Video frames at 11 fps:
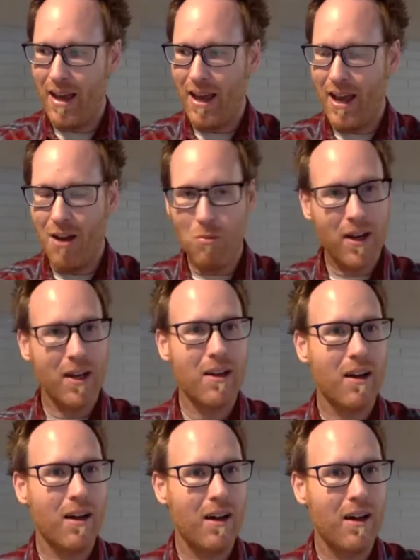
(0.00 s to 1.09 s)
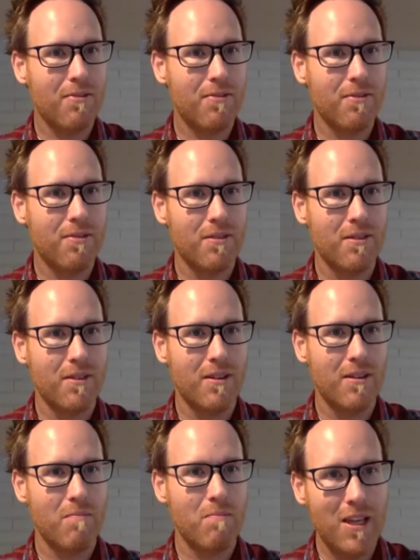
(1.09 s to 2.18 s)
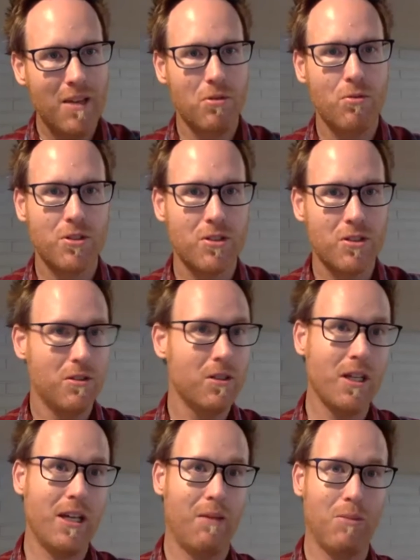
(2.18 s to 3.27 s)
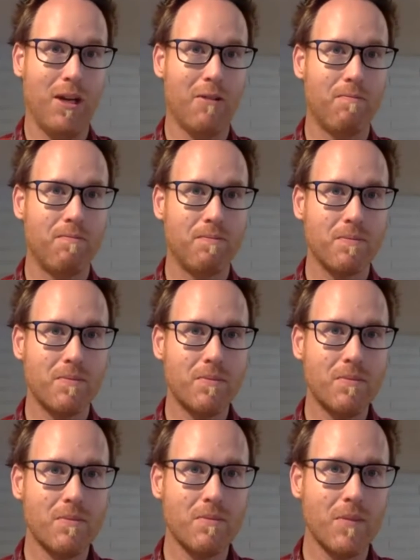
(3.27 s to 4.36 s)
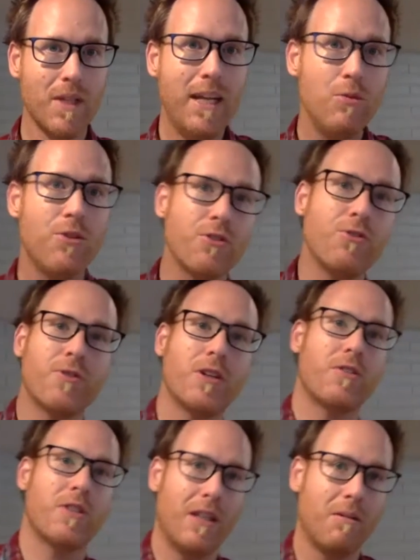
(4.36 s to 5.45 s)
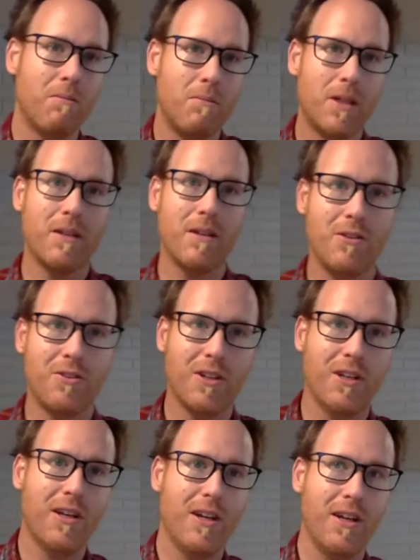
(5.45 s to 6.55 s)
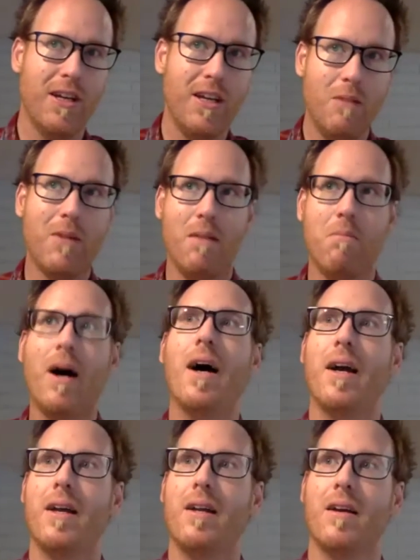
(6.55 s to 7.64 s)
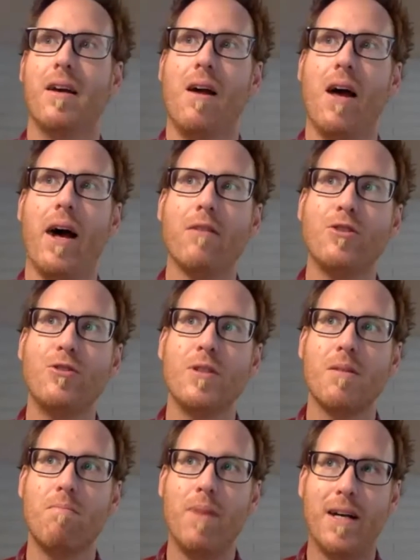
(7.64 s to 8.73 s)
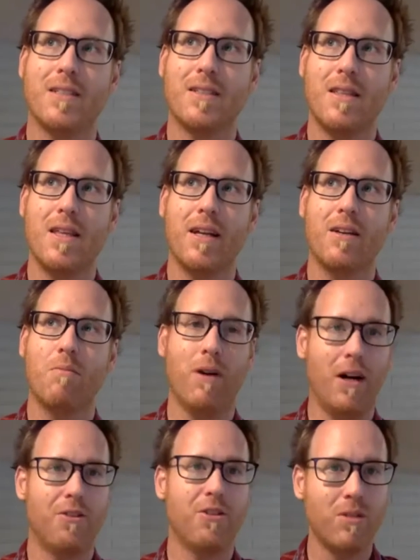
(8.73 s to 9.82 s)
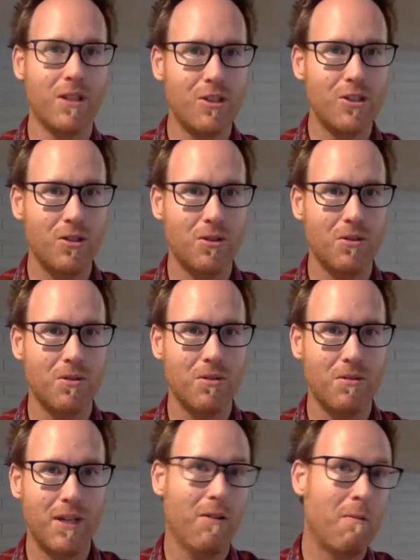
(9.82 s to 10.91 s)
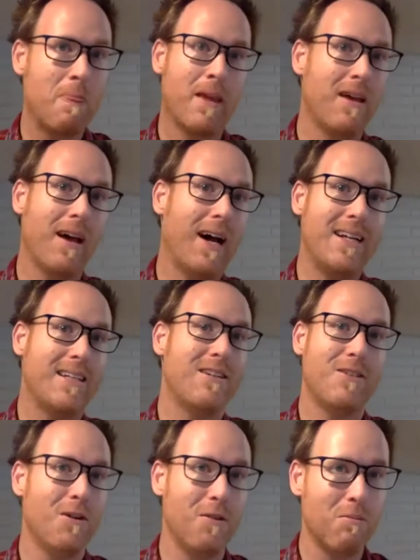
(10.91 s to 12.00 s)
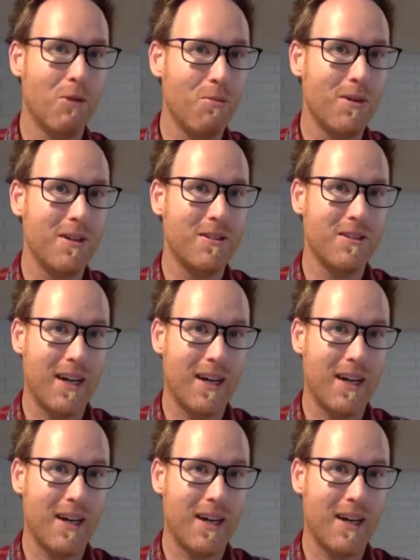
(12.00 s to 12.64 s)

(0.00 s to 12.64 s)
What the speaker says: And when I got off, people were still looking at me. And it was so frustrating because in my mind, I was doing the best that I could possibly do. Now, I didn't know at the moment.